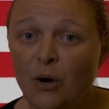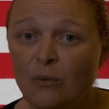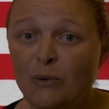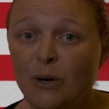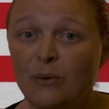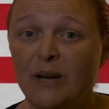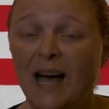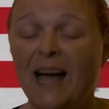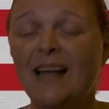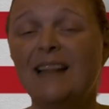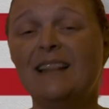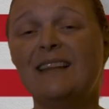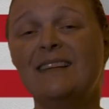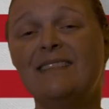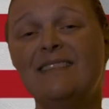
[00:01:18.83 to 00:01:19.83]
Rhode
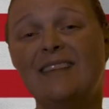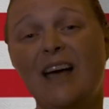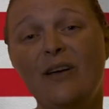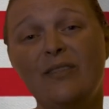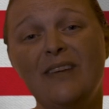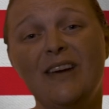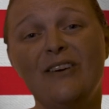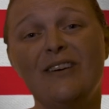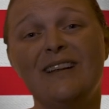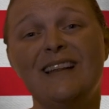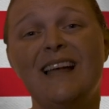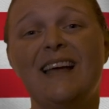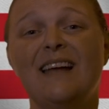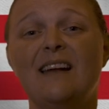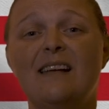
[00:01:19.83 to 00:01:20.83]
Island, South
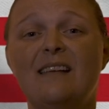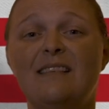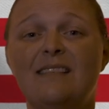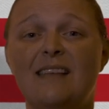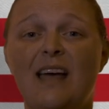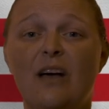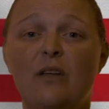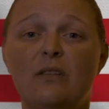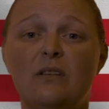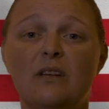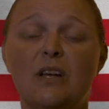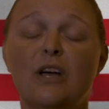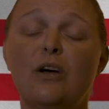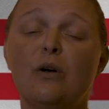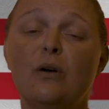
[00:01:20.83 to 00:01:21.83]
Carolina, South
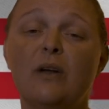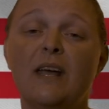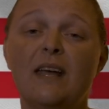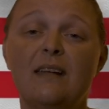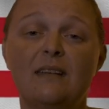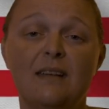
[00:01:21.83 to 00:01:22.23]
Dakota,